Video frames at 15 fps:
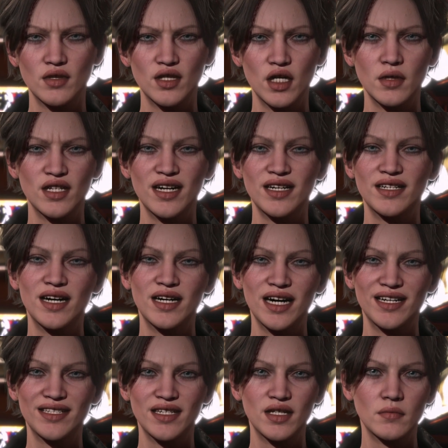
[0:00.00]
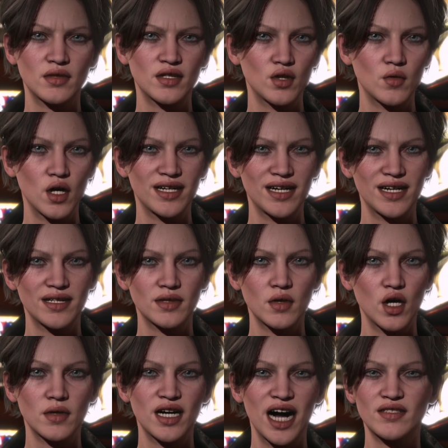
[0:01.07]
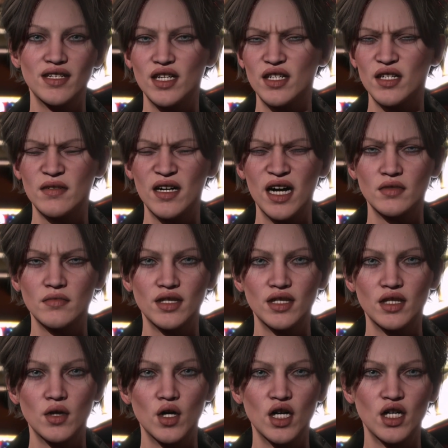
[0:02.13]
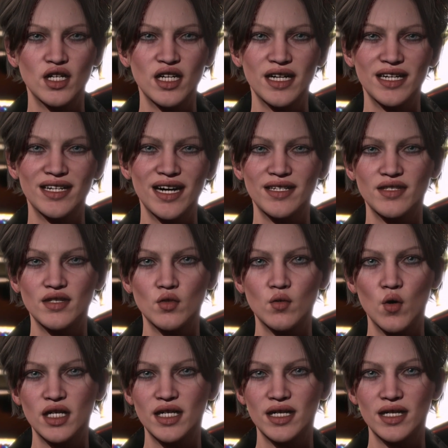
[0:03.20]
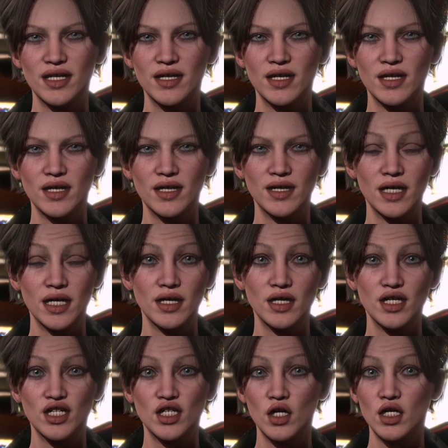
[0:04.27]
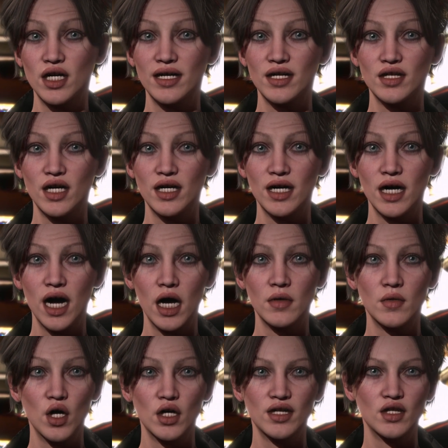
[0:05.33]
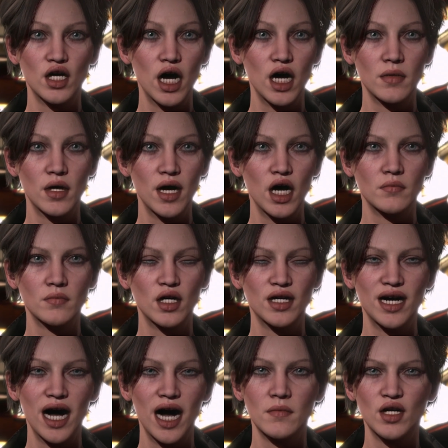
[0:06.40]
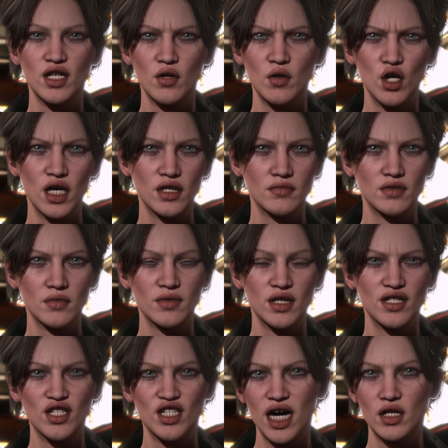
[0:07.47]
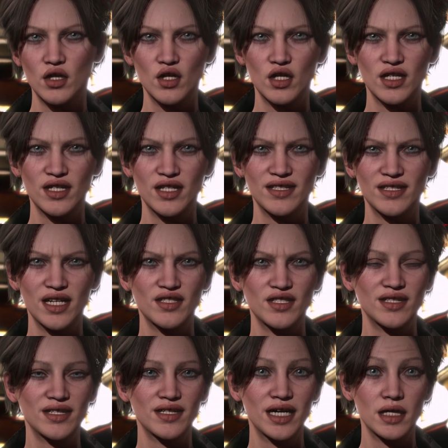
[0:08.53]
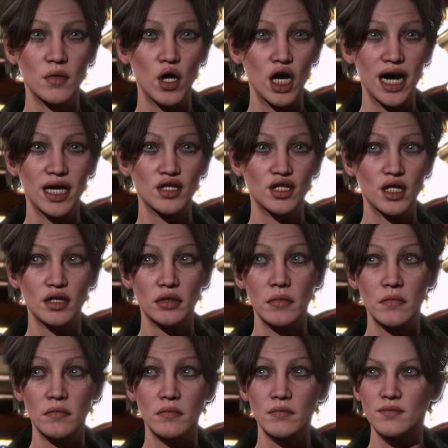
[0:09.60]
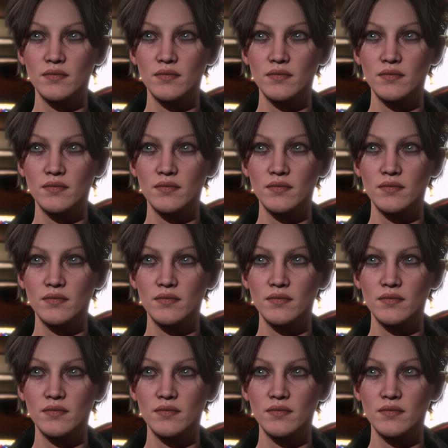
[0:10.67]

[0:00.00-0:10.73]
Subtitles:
Well, I'll be testing that setup this weekend and probably have another video for you early next week. Certainly there's a lot more to talk about, but I'm on the run from these Shadow Organization sleeper agents.